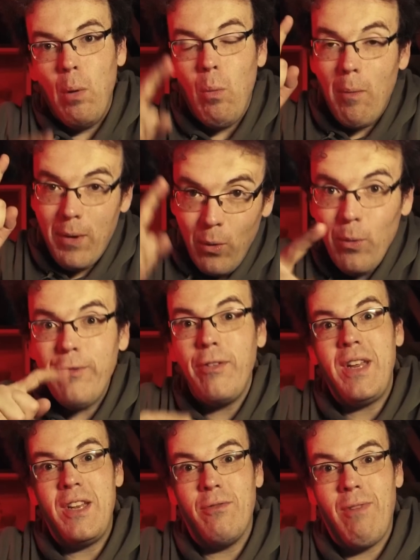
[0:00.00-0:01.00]
But what we also
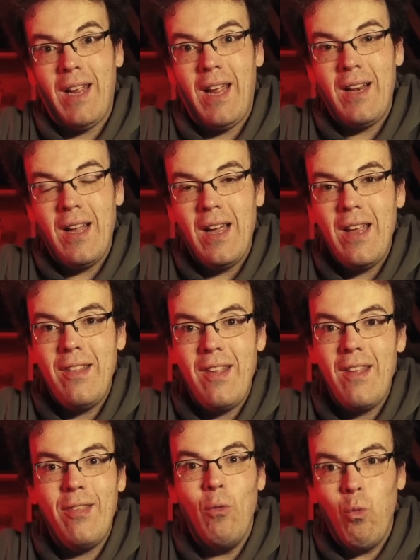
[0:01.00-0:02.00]
need to recognise
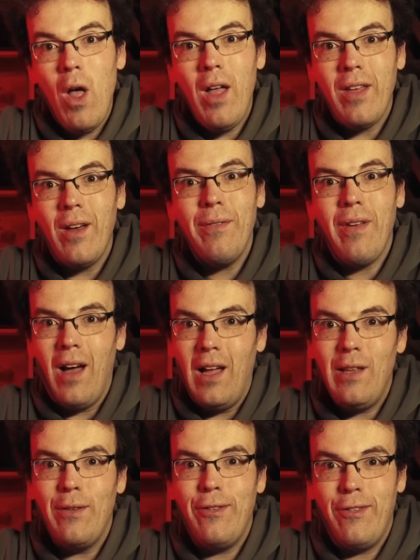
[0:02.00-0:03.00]
is the work of
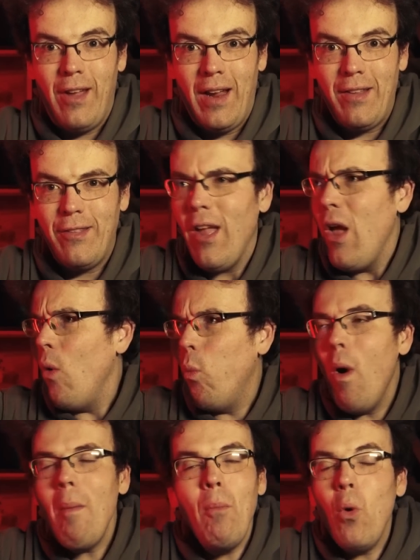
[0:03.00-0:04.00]
Carlos Sainz.
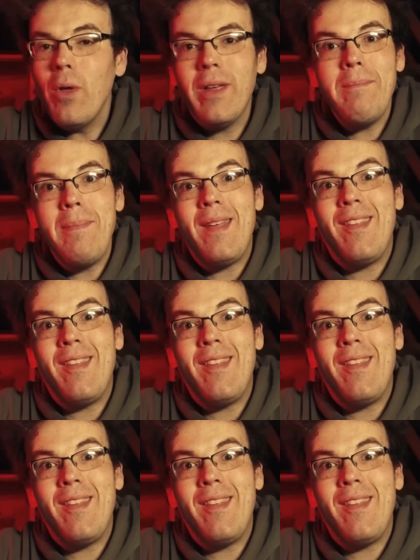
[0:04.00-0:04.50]
What more can be